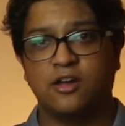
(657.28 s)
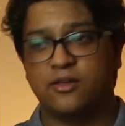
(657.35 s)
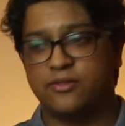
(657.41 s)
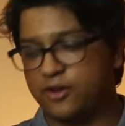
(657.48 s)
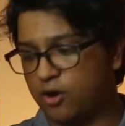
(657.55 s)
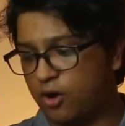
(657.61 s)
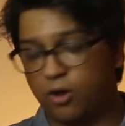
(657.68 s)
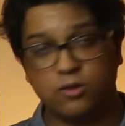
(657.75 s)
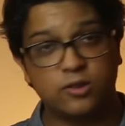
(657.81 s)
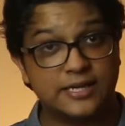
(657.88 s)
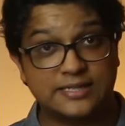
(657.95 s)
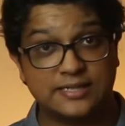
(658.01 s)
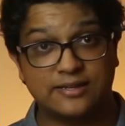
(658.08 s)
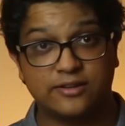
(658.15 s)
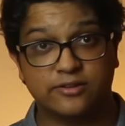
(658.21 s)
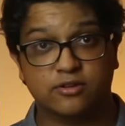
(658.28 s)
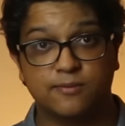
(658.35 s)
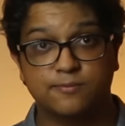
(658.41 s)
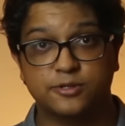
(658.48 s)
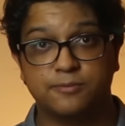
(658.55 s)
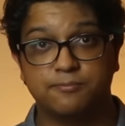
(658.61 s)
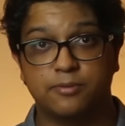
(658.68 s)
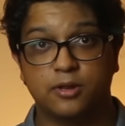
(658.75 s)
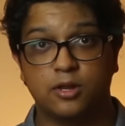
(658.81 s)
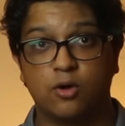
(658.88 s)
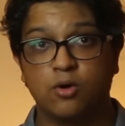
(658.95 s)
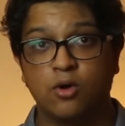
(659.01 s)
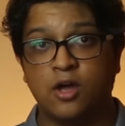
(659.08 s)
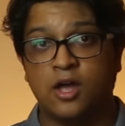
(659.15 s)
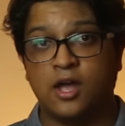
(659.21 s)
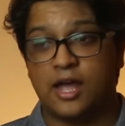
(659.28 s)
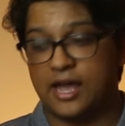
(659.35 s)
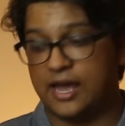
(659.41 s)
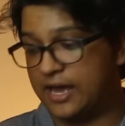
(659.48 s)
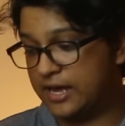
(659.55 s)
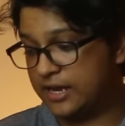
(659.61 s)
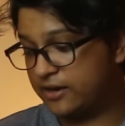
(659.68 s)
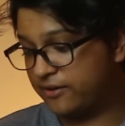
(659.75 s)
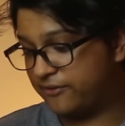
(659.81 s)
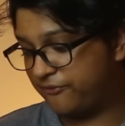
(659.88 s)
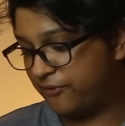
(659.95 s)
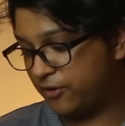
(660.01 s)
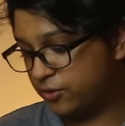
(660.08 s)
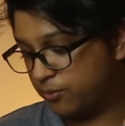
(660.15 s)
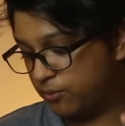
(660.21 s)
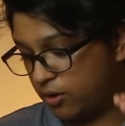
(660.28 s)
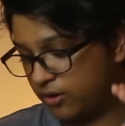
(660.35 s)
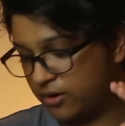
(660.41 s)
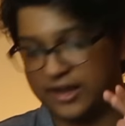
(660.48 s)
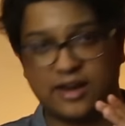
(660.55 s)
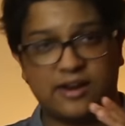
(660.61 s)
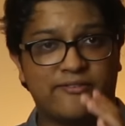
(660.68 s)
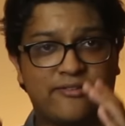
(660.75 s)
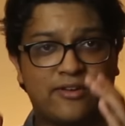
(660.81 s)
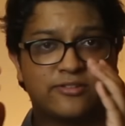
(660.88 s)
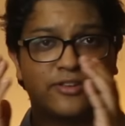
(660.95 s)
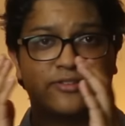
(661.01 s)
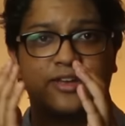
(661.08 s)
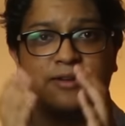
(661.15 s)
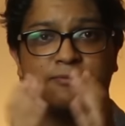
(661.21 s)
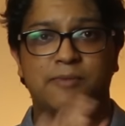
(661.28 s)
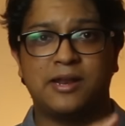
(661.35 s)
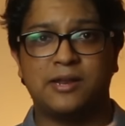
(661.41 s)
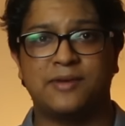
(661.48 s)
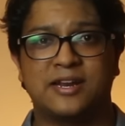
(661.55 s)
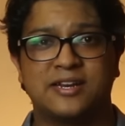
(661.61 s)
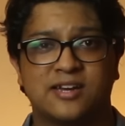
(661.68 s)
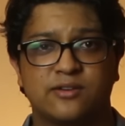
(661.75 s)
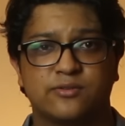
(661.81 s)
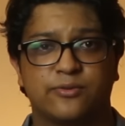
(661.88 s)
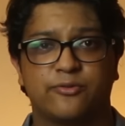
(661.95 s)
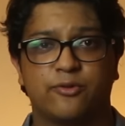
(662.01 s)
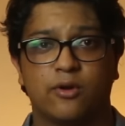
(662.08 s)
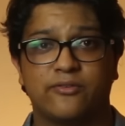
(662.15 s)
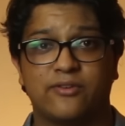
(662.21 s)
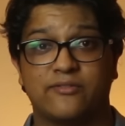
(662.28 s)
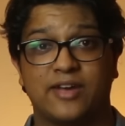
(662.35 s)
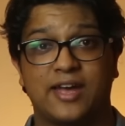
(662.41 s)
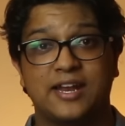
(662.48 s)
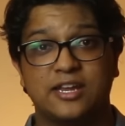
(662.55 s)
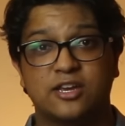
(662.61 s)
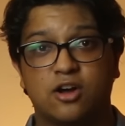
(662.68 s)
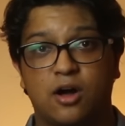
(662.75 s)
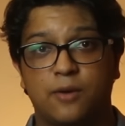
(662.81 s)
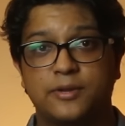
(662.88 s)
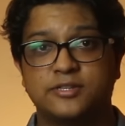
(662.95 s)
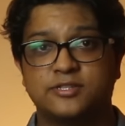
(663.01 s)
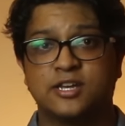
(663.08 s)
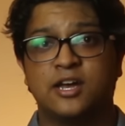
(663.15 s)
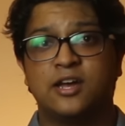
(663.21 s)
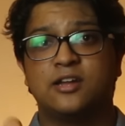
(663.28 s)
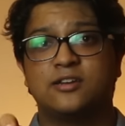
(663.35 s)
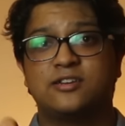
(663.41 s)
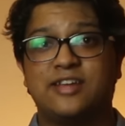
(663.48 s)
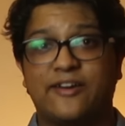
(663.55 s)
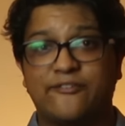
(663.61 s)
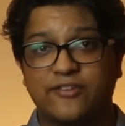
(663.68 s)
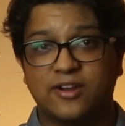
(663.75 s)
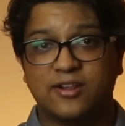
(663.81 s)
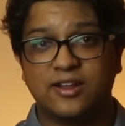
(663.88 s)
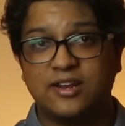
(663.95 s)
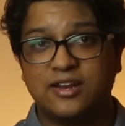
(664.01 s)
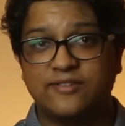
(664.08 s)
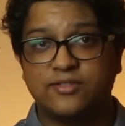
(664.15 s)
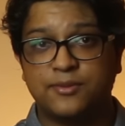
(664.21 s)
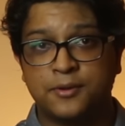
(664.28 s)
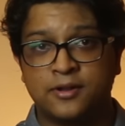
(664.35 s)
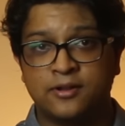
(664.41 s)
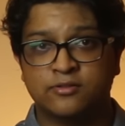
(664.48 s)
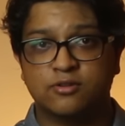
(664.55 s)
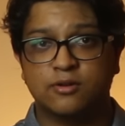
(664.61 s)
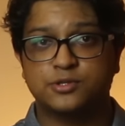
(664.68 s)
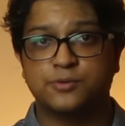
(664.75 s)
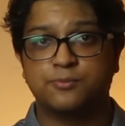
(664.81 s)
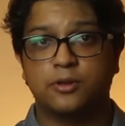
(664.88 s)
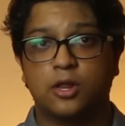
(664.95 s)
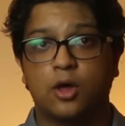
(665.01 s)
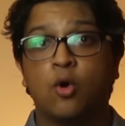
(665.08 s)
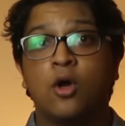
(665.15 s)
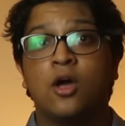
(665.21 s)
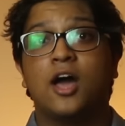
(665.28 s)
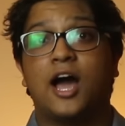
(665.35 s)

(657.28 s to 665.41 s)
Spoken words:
They're all linked in the description below. And furthermore, again, as I said many times before, if you have any comments, definitely leave them in the description below.